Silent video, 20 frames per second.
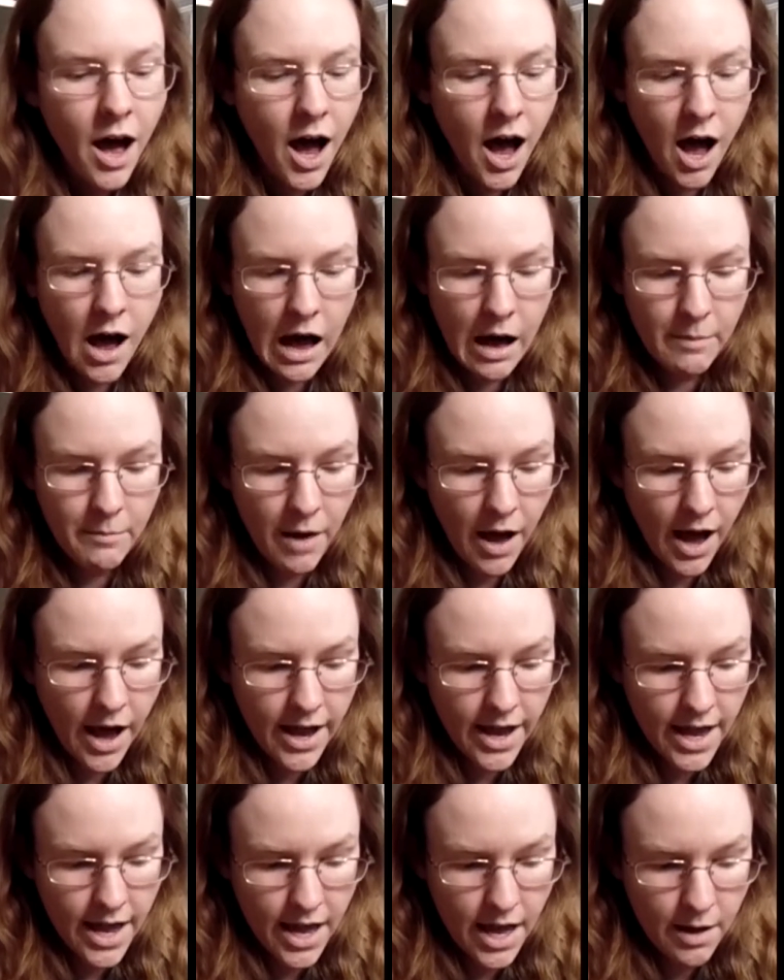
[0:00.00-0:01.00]

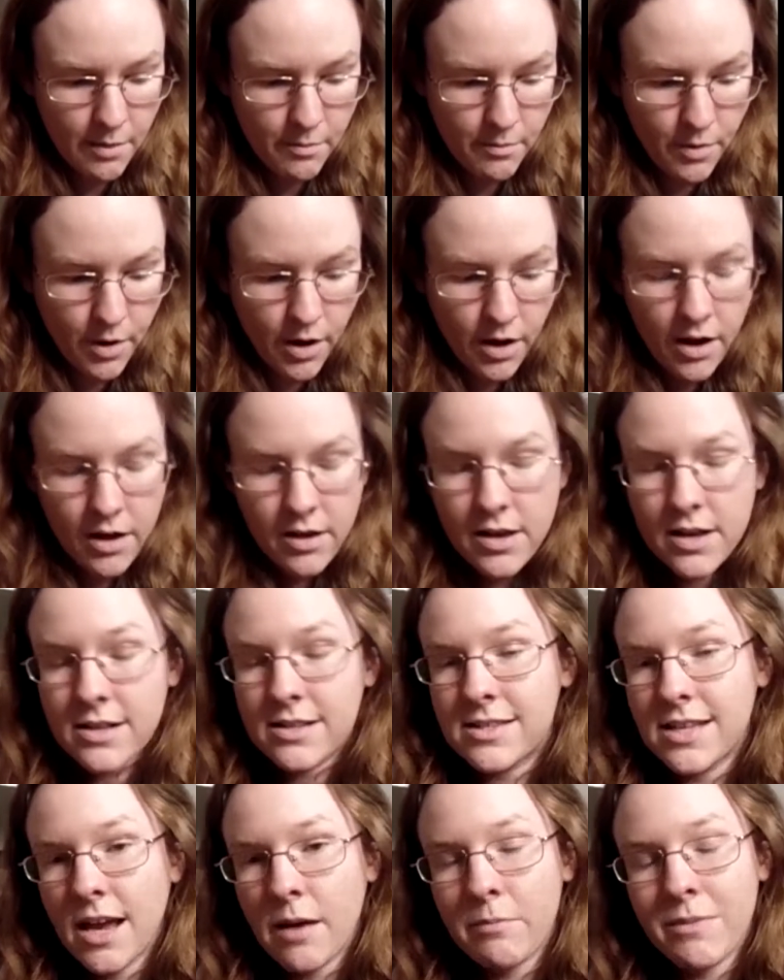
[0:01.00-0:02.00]
I am
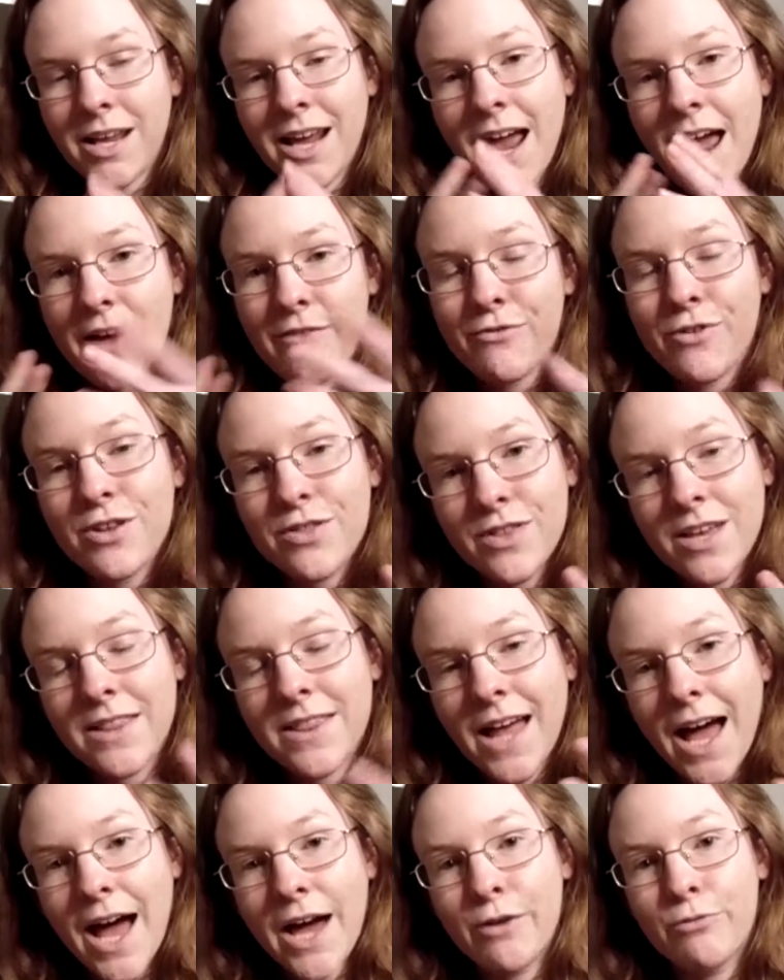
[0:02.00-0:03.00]
examining everything
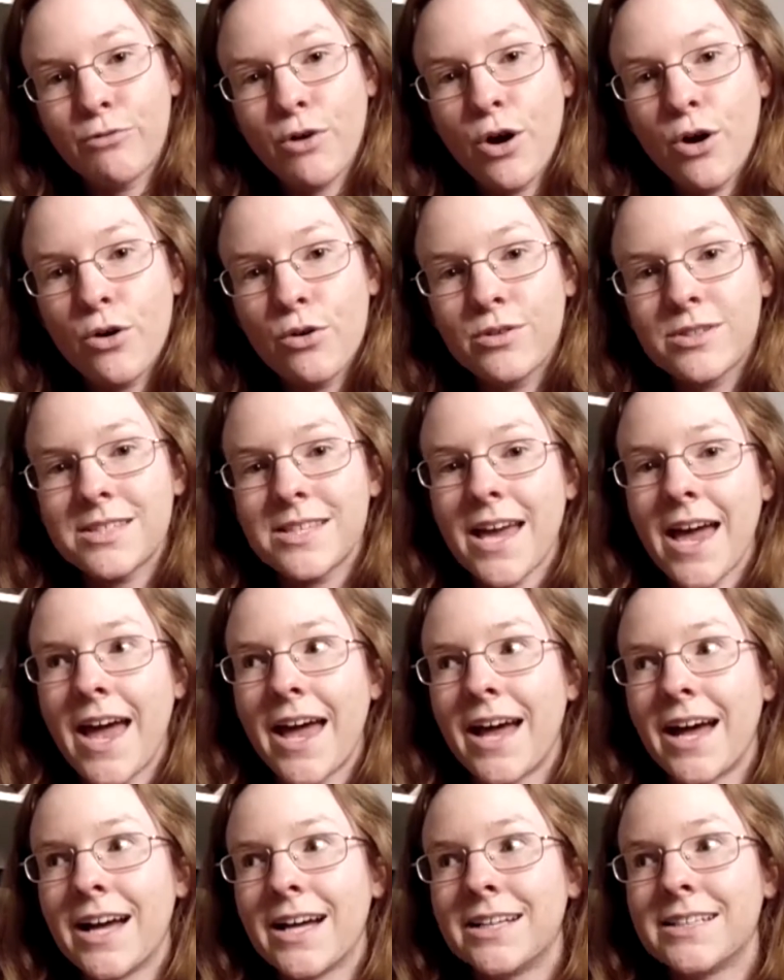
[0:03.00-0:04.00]
that I wrote
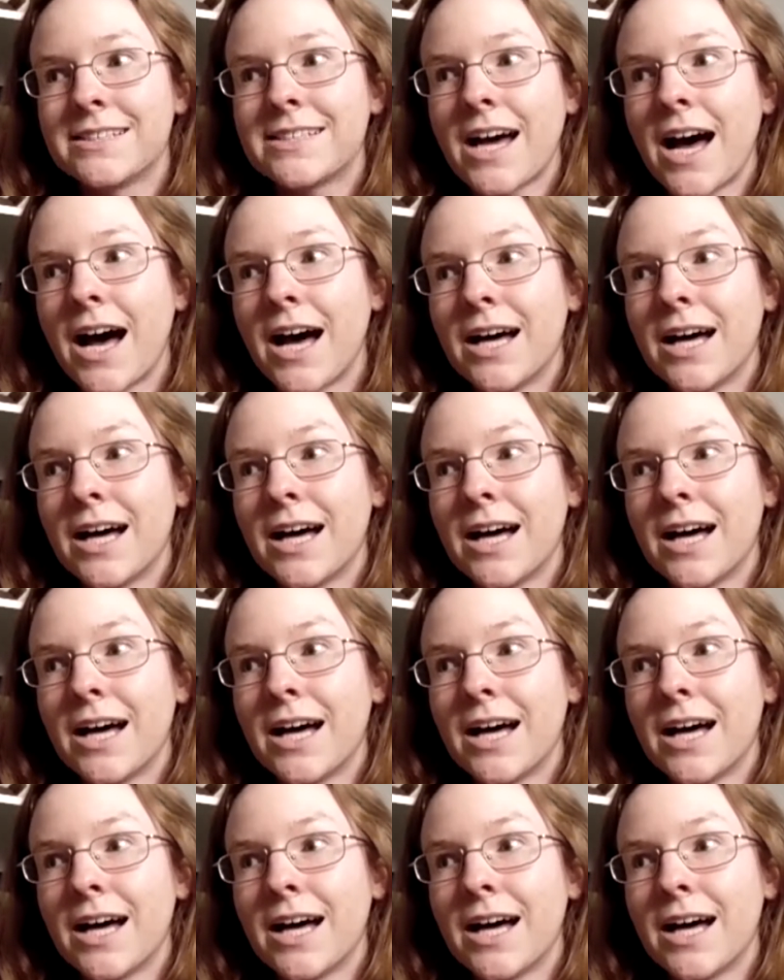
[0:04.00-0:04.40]
and